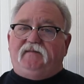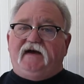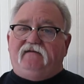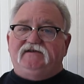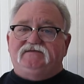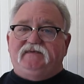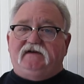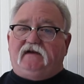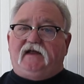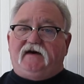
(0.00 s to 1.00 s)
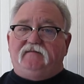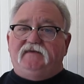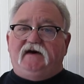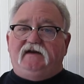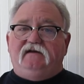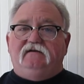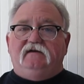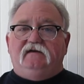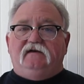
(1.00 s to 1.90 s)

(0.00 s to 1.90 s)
up having to spend a lot of money,